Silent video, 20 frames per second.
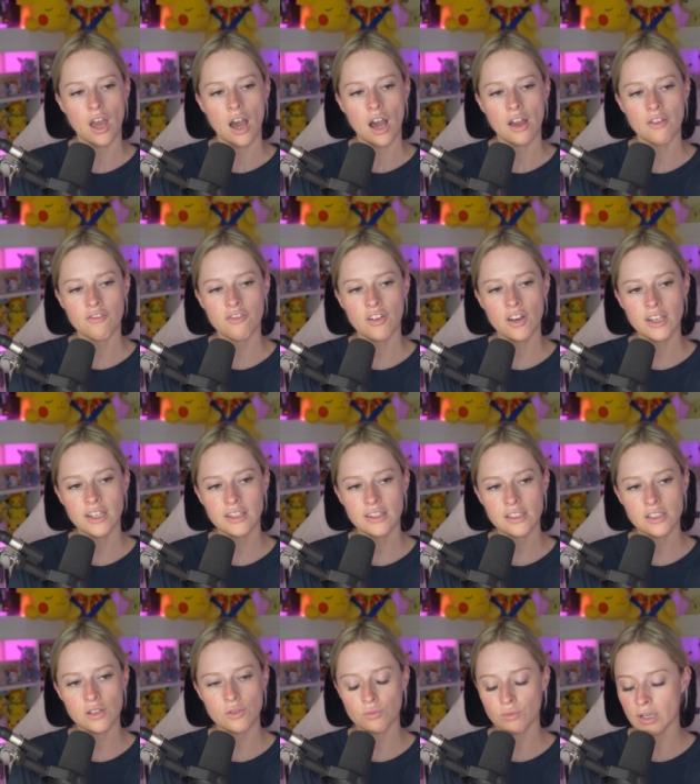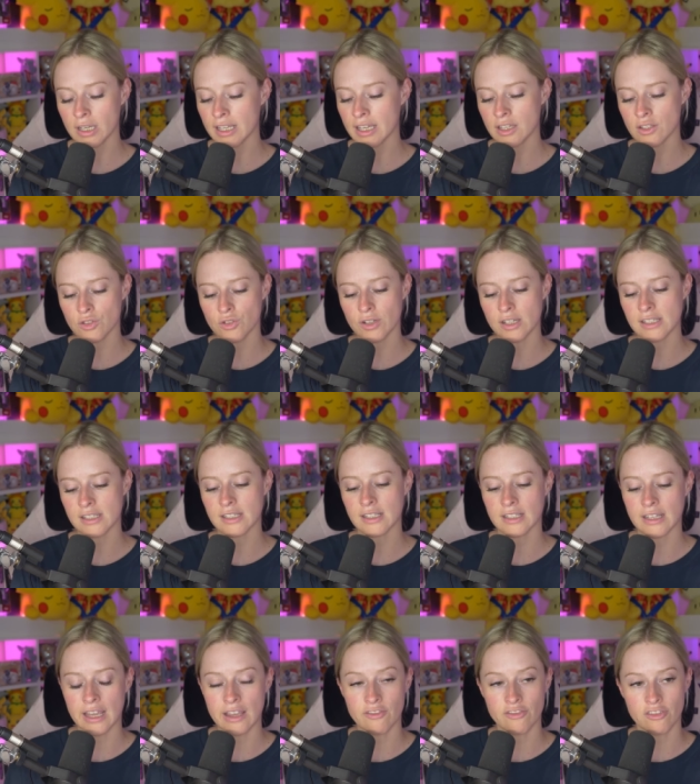I'm finding this a really interesting
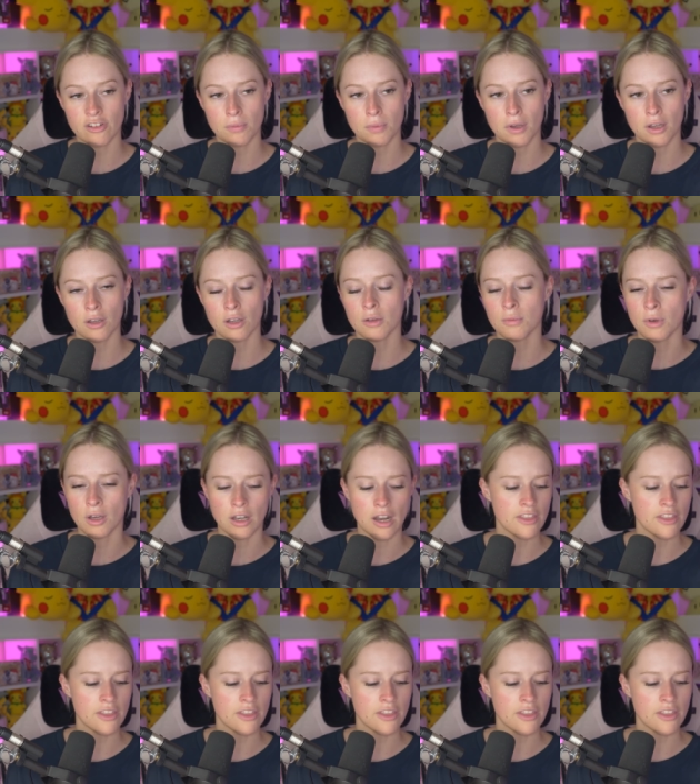name for a Pokemon.